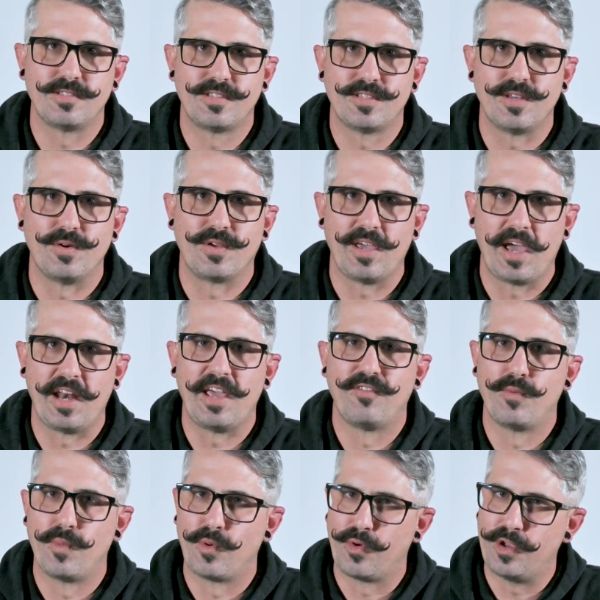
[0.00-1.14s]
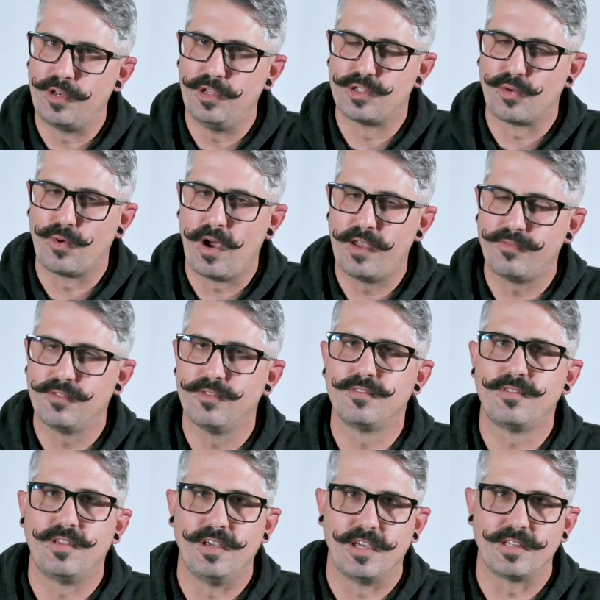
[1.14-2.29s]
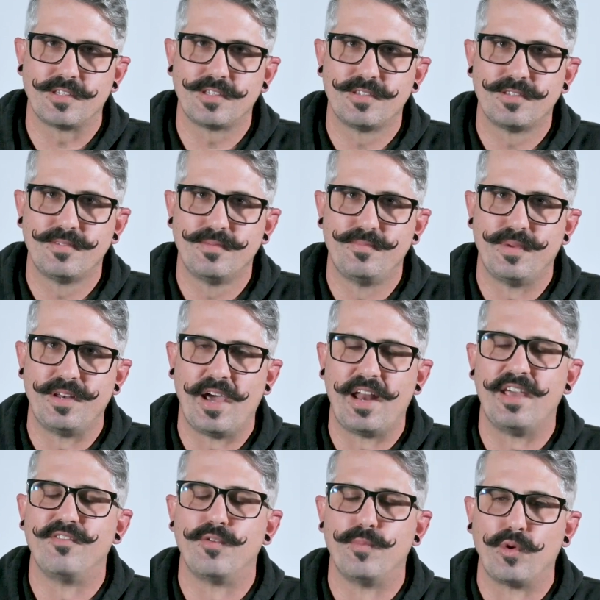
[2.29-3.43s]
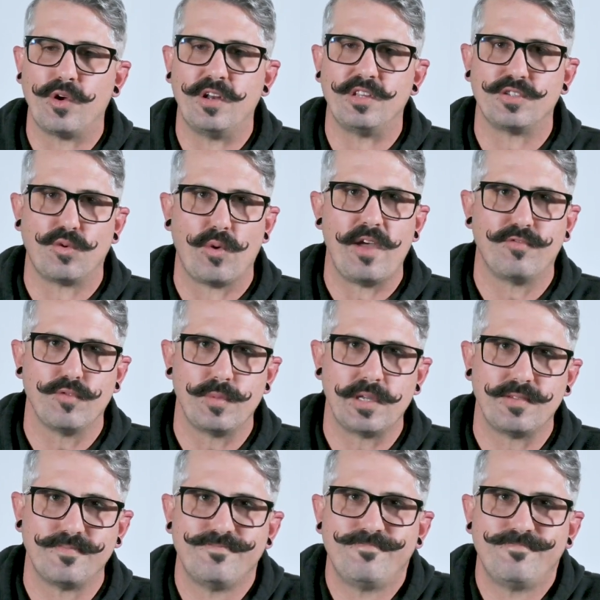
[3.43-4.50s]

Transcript: So can every Marine use a rifle? Yes. But not every Marine is a rifleman.